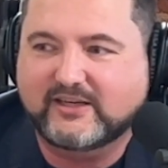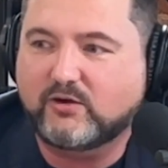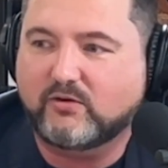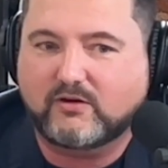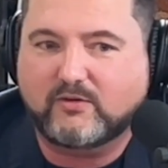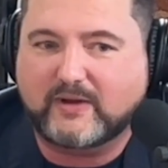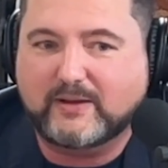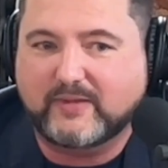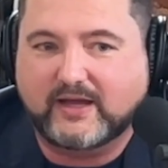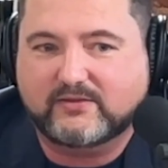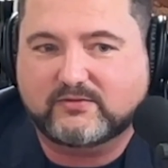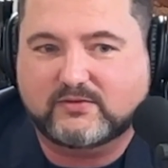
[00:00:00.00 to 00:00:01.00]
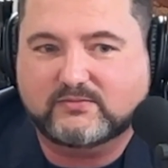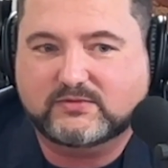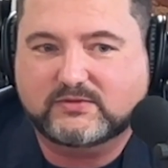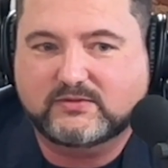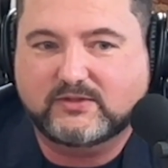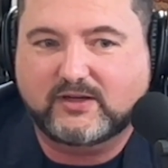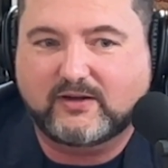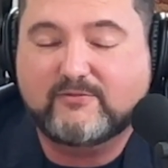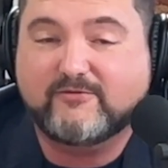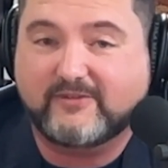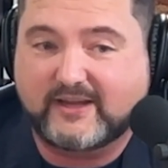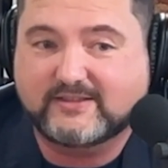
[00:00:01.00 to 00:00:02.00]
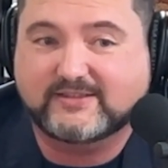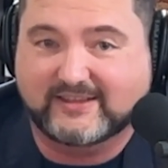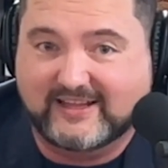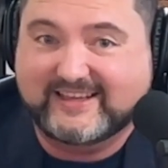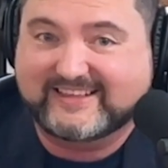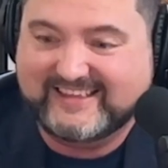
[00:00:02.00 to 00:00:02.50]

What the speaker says: They go in all my bathrooms. I'm fancy like